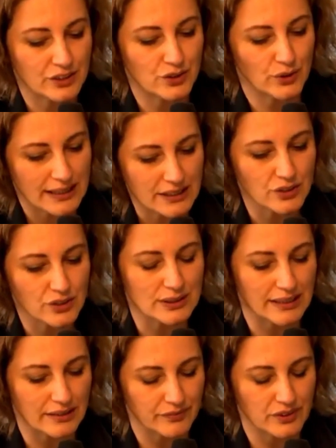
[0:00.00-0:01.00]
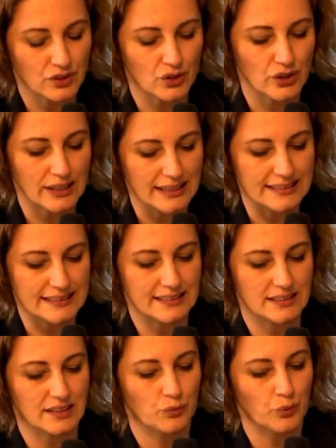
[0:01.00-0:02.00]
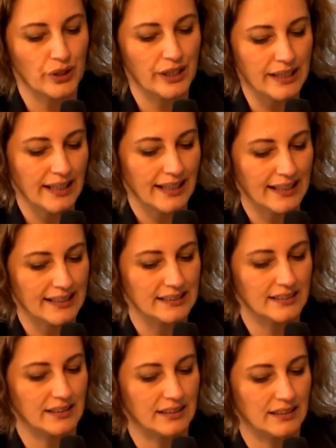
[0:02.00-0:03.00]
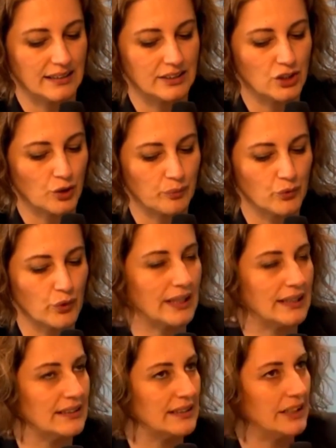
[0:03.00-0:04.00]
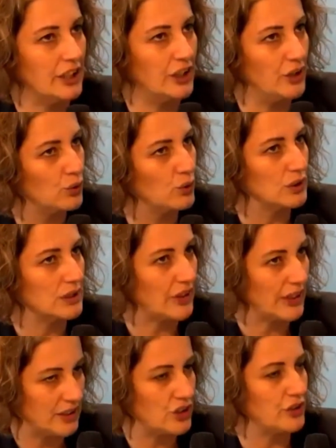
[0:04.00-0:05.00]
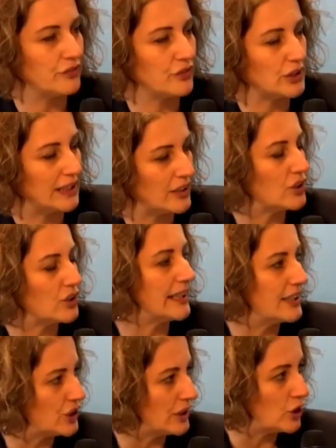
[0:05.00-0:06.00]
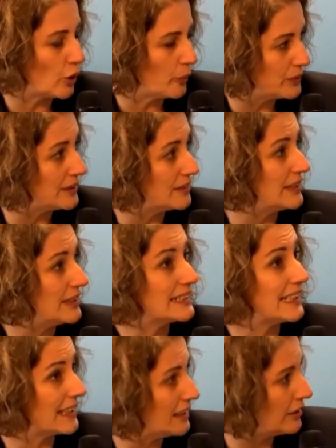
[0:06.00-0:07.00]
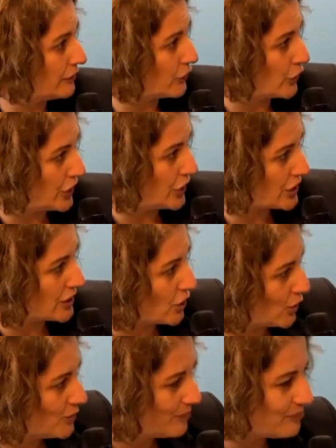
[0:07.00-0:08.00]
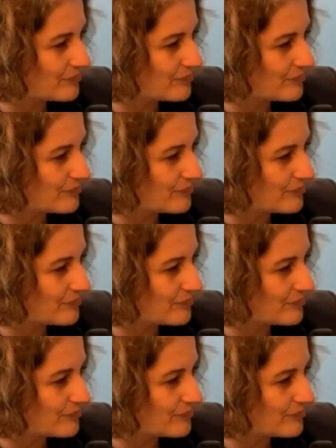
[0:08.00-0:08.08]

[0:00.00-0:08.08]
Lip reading: to ask you, Stefano, is we had the EU strategy for Central Asia adopted exactly 4 years ago,